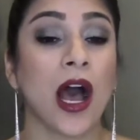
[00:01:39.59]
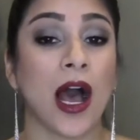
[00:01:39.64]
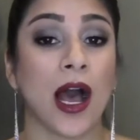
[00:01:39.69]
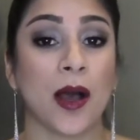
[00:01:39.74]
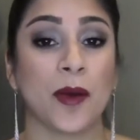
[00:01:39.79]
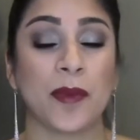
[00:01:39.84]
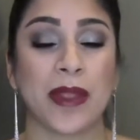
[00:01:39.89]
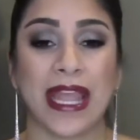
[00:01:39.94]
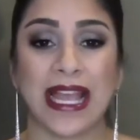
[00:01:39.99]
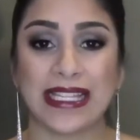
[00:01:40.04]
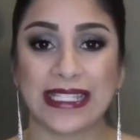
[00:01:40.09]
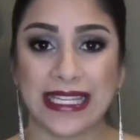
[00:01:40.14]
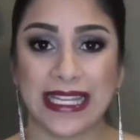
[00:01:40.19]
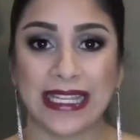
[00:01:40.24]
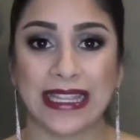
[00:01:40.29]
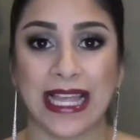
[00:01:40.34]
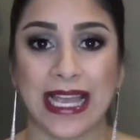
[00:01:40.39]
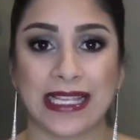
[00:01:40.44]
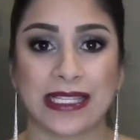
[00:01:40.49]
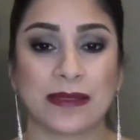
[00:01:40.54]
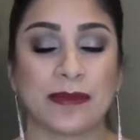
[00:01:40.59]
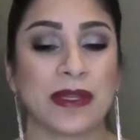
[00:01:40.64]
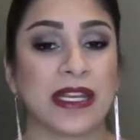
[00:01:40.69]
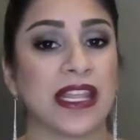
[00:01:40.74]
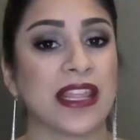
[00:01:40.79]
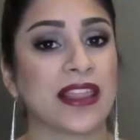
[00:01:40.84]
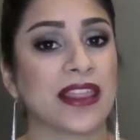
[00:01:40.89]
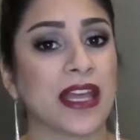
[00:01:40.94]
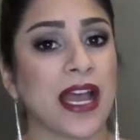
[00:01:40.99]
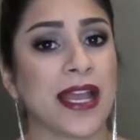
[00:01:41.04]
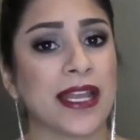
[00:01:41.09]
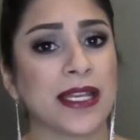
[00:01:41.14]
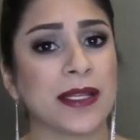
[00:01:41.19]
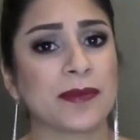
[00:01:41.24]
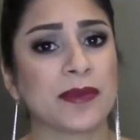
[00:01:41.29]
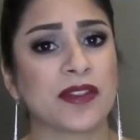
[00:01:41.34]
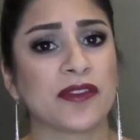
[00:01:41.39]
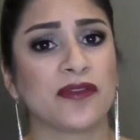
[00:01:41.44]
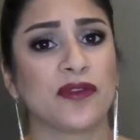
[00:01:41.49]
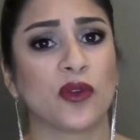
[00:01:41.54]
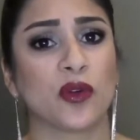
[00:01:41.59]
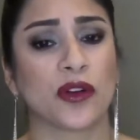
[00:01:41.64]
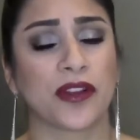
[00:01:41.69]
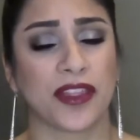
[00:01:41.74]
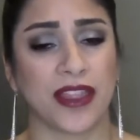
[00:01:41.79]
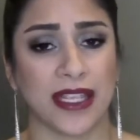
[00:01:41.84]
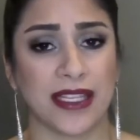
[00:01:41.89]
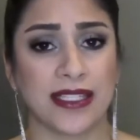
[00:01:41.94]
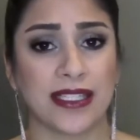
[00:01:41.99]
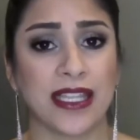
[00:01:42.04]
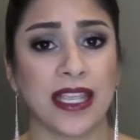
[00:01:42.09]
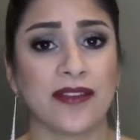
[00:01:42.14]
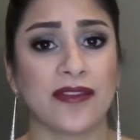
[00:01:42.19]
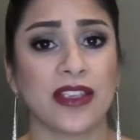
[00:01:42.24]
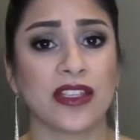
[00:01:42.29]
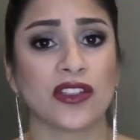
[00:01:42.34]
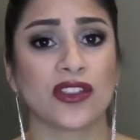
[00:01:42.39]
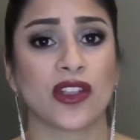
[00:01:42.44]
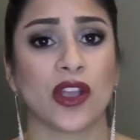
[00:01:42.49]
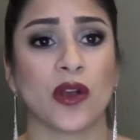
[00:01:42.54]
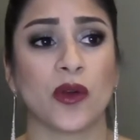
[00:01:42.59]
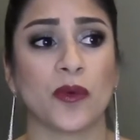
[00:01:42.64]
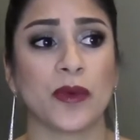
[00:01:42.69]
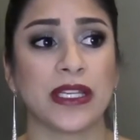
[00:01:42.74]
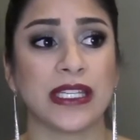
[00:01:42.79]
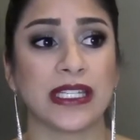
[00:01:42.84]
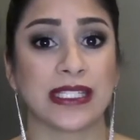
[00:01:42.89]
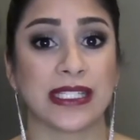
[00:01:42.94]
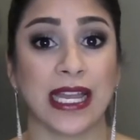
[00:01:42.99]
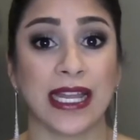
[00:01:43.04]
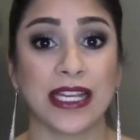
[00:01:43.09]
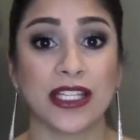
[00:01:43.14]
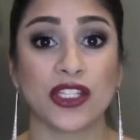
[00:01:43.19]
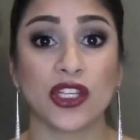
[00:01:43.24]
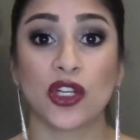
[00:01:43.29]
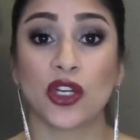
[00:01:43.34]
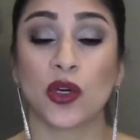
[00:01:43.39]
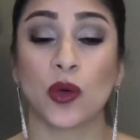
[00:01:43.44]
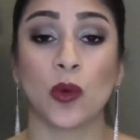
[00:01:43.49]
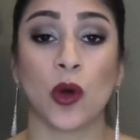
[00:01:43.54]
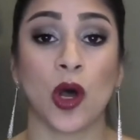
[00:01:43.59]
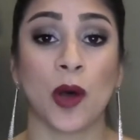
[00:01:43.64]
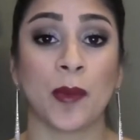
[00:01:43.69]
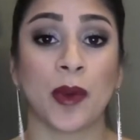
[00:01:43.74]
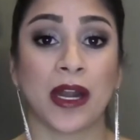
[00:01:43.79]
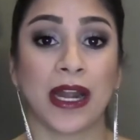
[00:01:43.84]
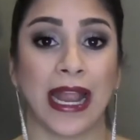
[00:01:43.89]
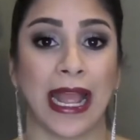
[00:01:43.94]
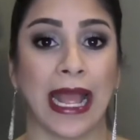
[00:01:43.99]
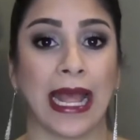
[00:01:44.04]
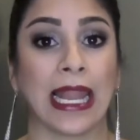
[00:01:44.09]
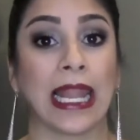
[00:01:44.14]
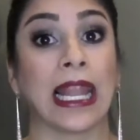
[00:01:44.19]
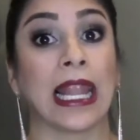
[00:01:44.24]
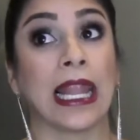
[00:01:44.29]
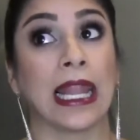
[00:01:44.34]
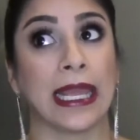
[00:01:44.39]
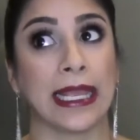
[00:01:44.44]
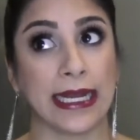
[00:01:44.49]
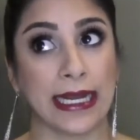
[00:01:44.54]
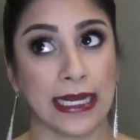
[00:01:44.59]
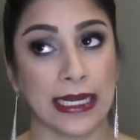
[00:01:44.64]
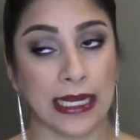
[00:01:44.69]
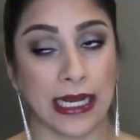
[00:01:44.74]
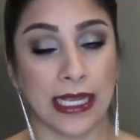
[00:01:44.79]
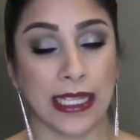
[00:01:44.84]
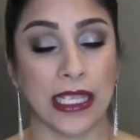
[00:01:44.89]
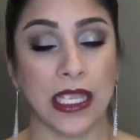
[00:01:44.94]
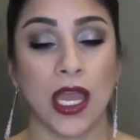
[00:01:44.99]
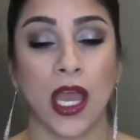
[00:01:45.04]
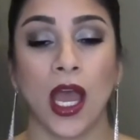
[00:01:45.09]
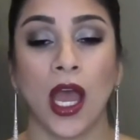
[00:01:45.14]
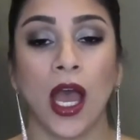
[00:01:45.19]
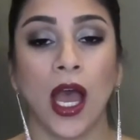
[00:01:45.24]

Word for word: Um, we had to get last minute items for Thanksgiving, so we decided to go to Walmart late at night.